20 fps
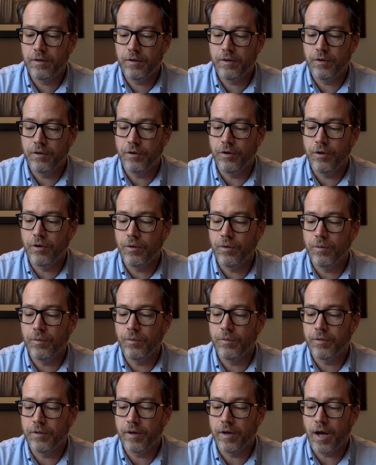
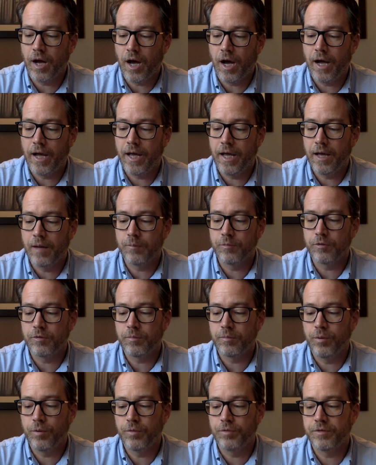know that I am
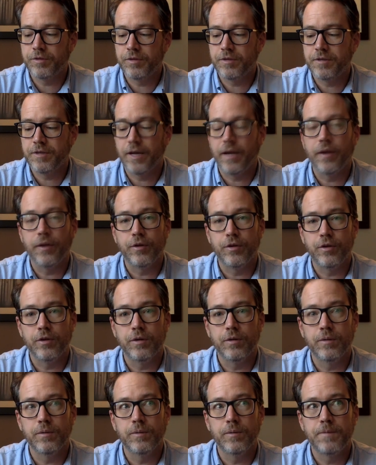supposed to tell
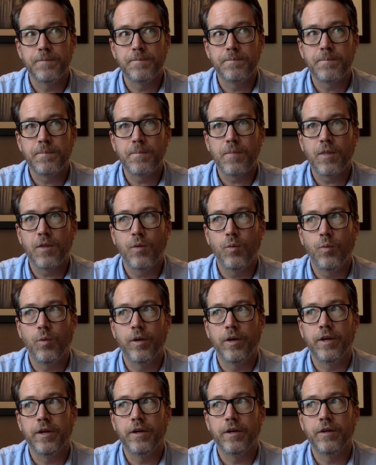you what
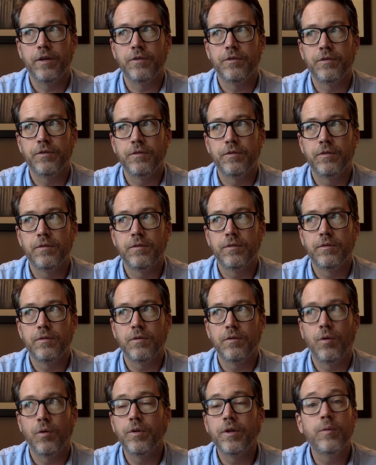it is,
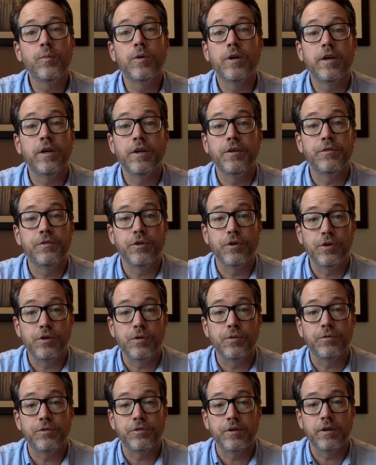only what it is you're
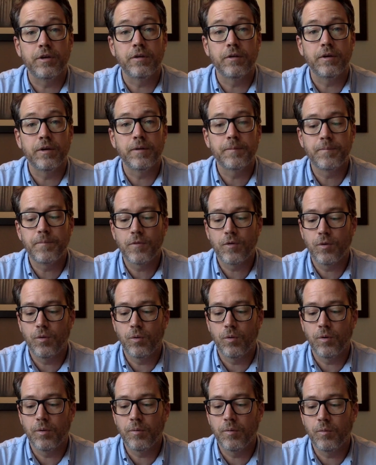used to hearing,
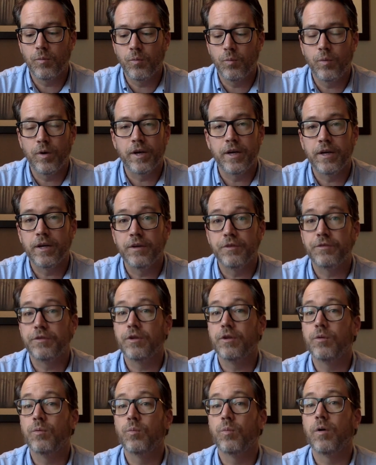or what it is that
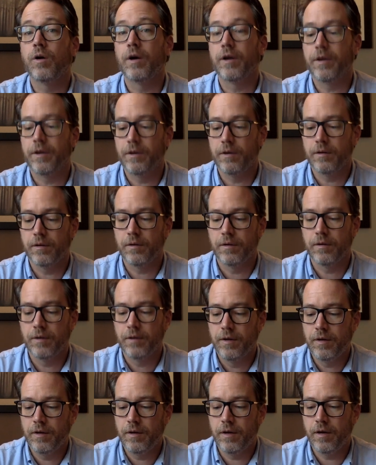you want to
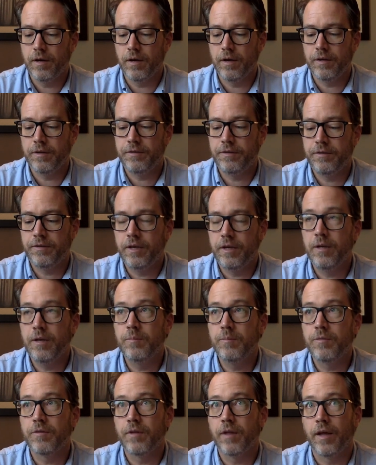hear. Uh, it
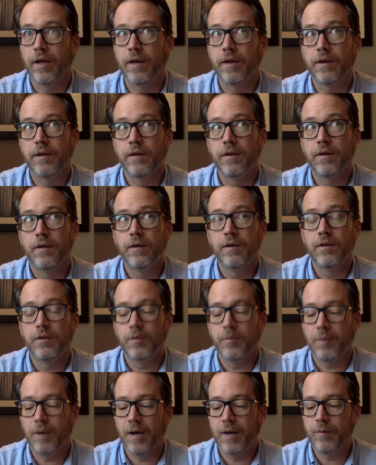seems like the
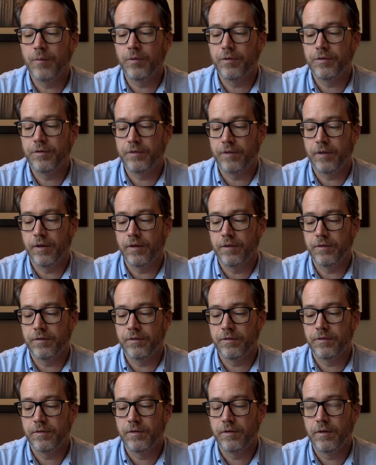Bible
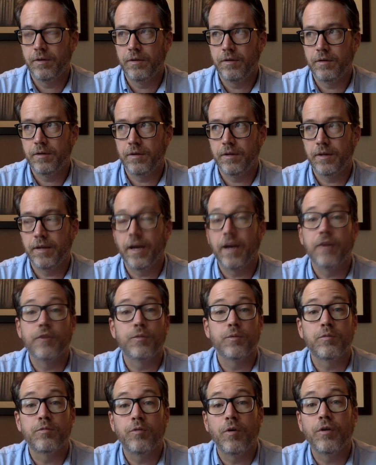says that that is
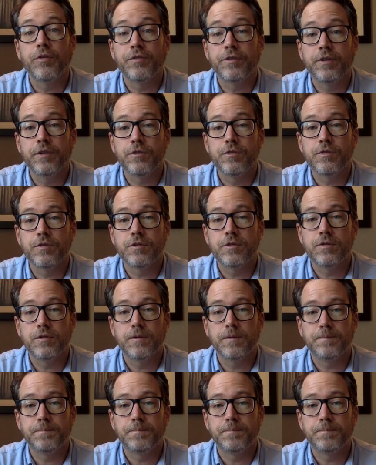what false teachers do.